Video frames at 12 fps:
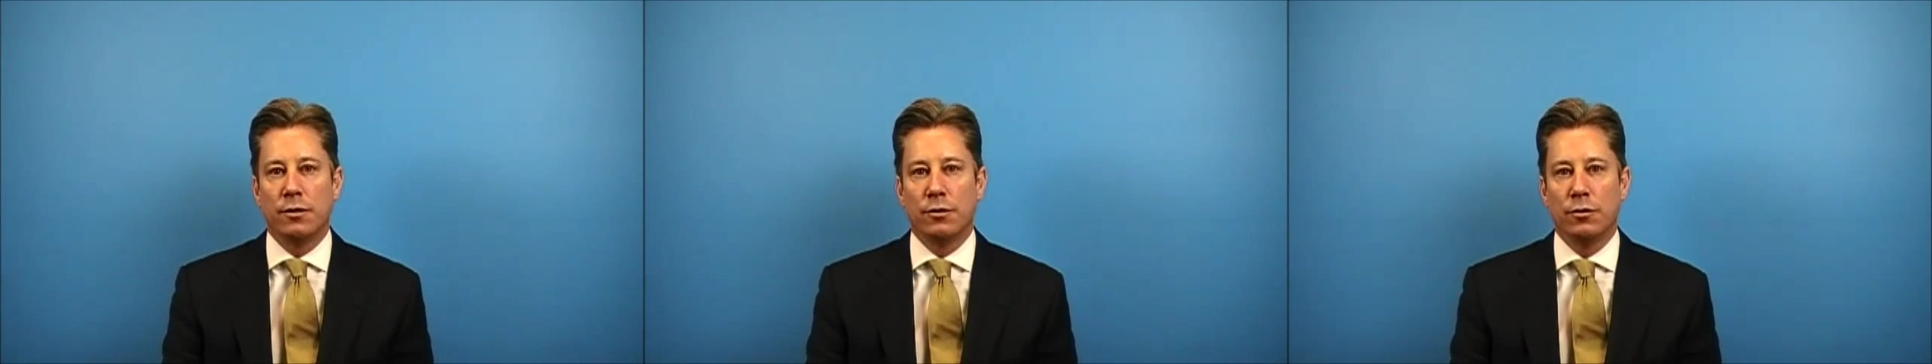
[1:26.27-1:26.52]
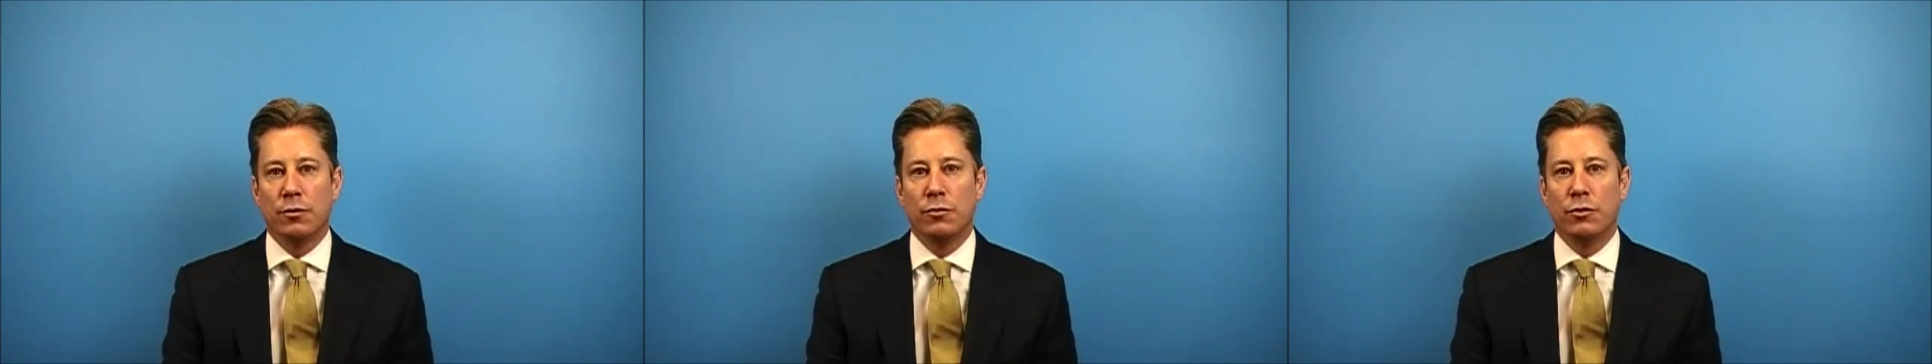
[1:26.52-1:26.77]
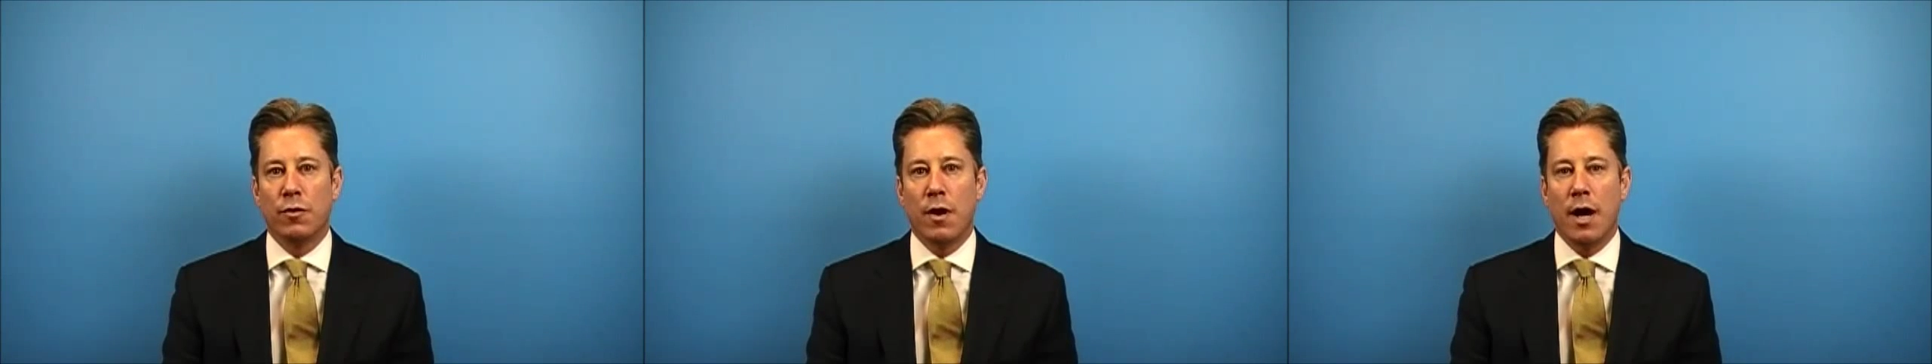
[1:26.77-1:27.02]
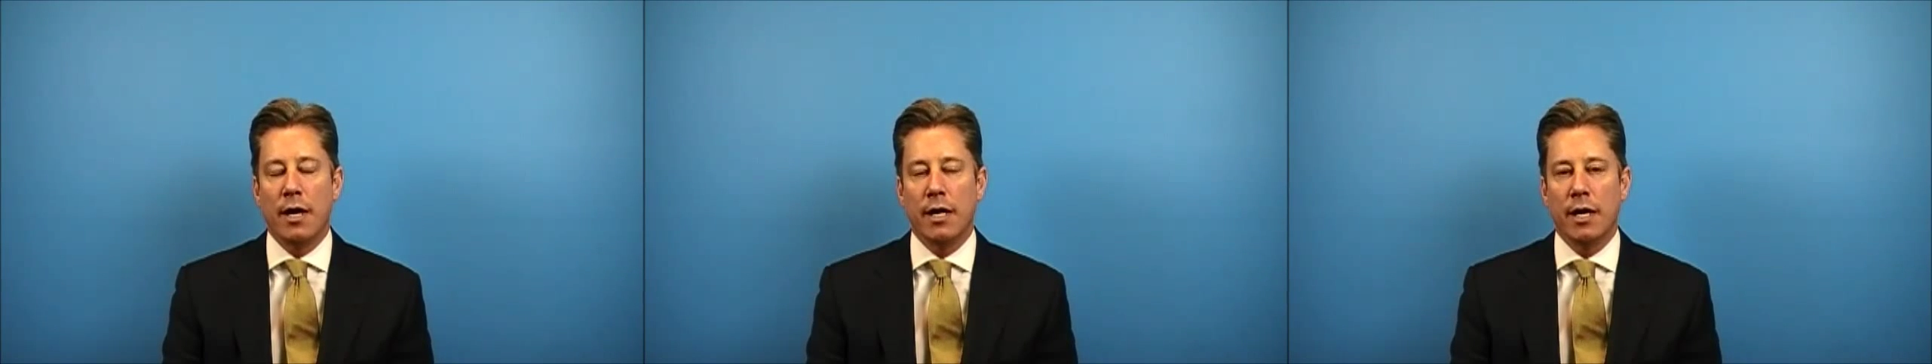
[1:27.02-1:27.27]
to
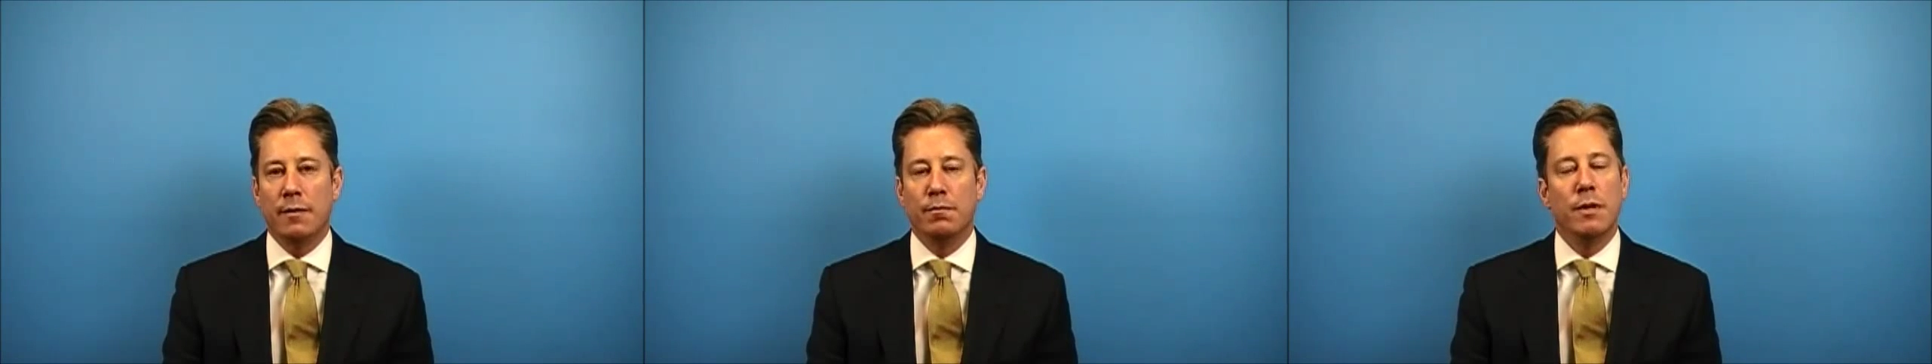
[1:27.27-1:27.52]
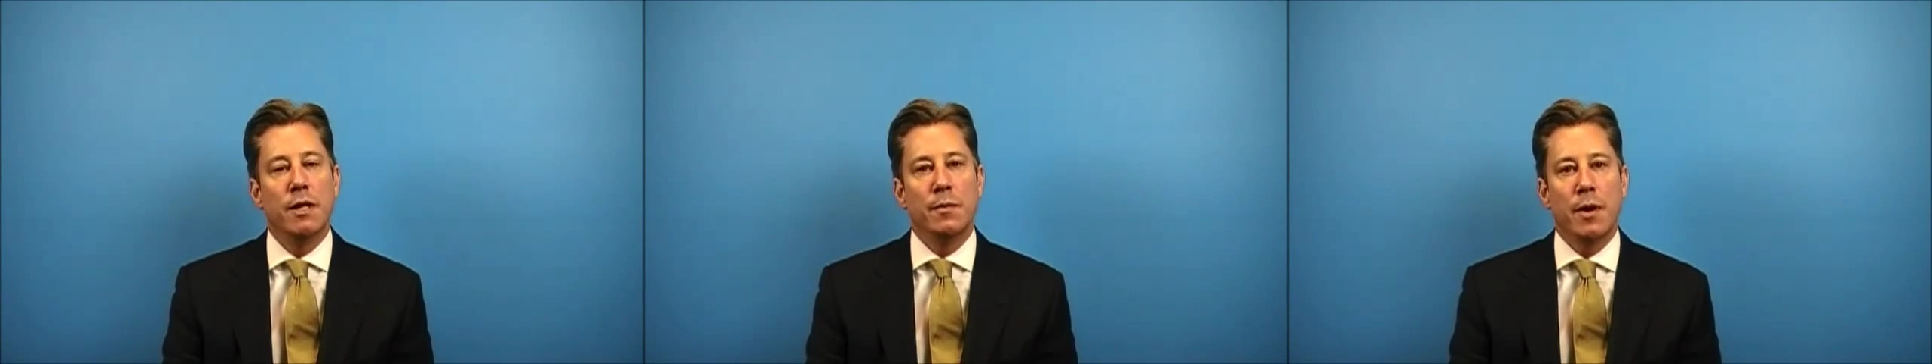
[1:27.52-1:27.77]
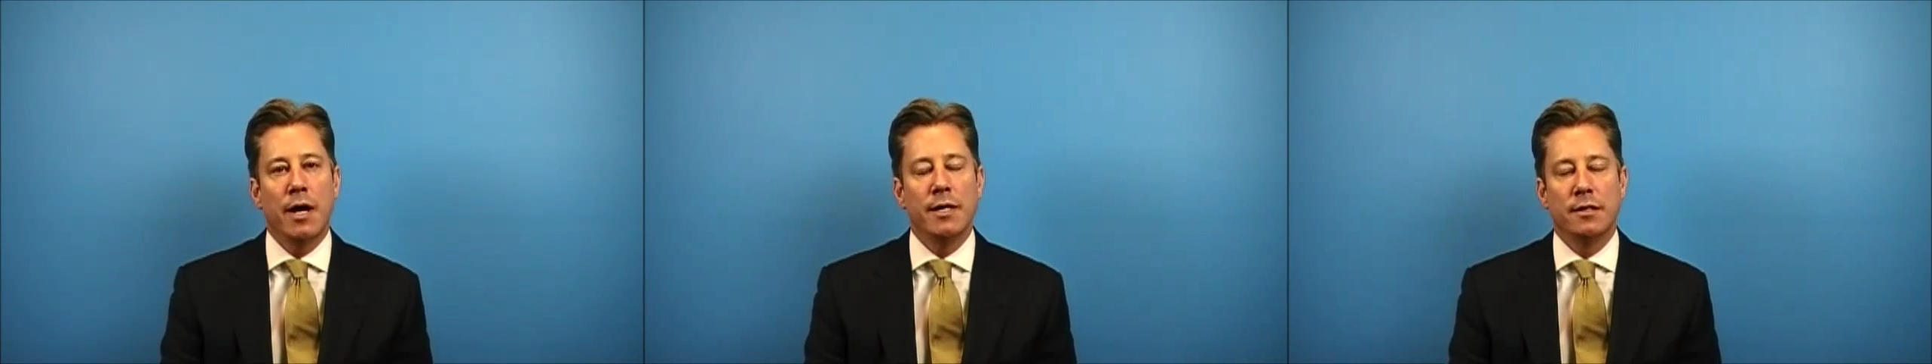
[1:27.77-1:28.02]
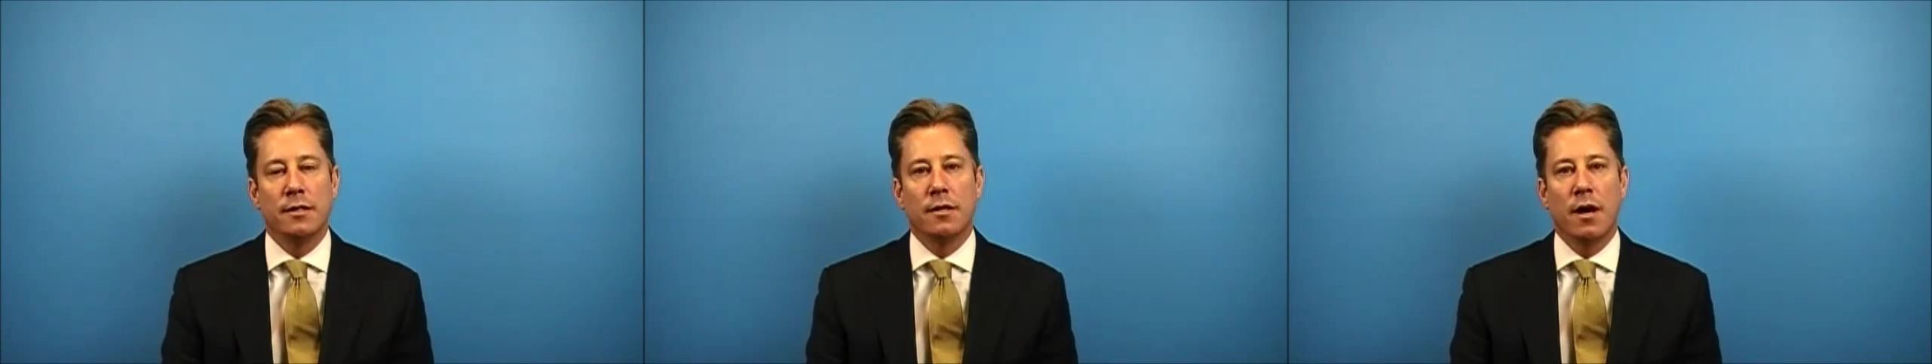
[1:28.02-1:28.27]
try and
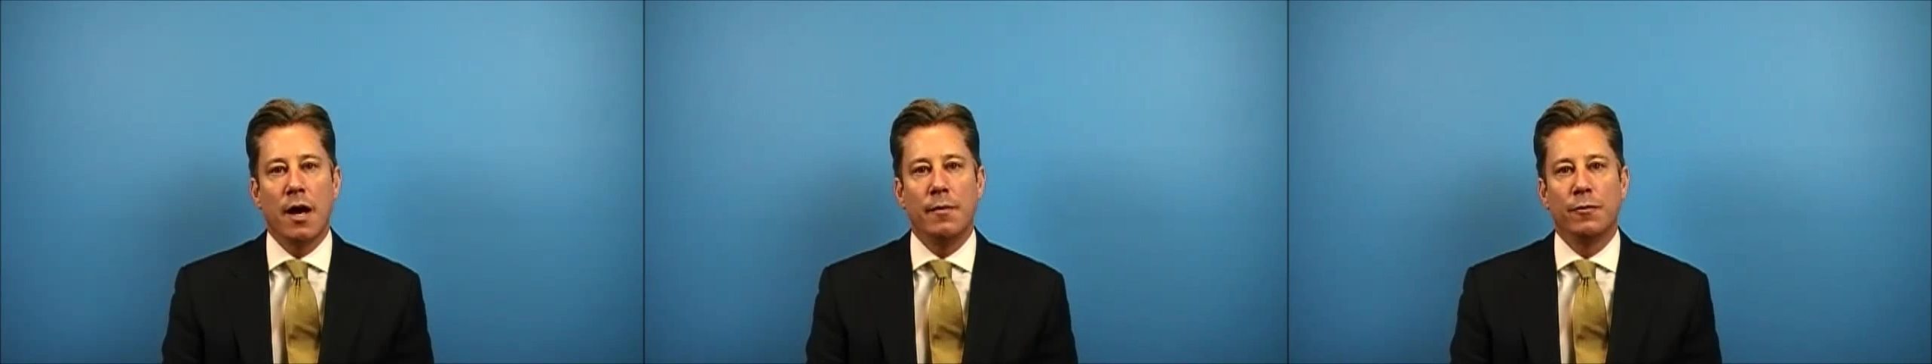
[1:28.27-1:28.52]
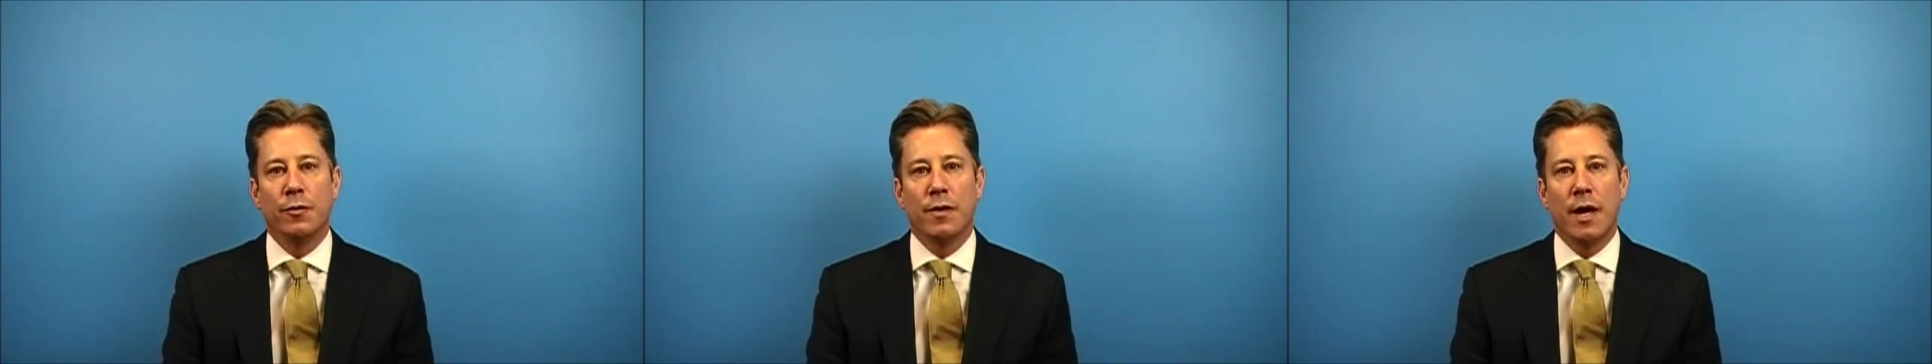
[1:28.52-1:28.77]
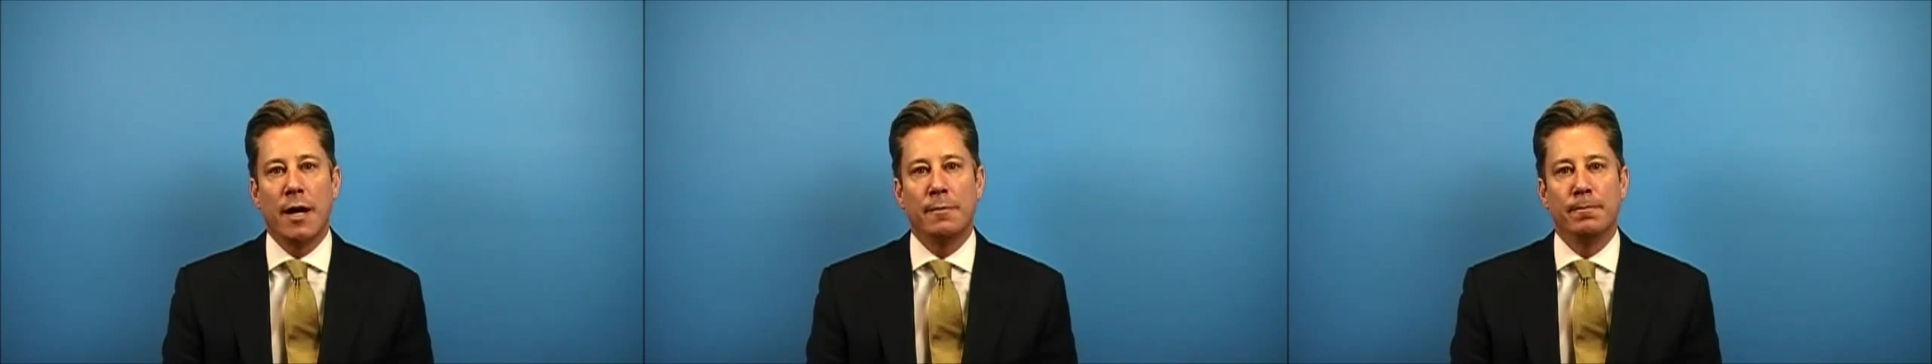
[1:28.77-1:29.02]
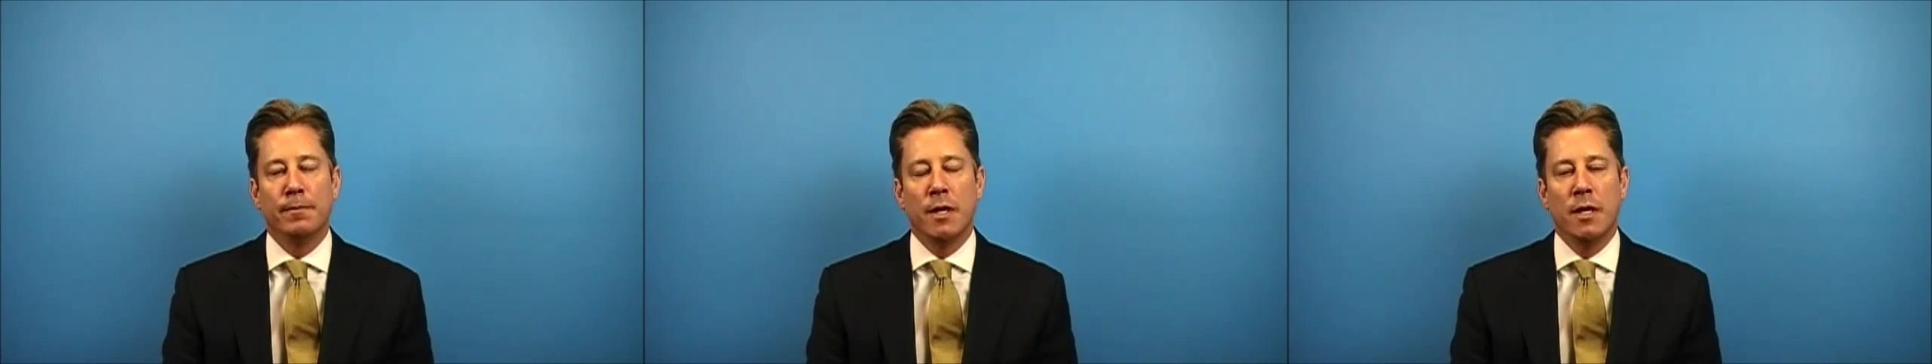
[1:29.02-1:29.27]
minimize the time for that,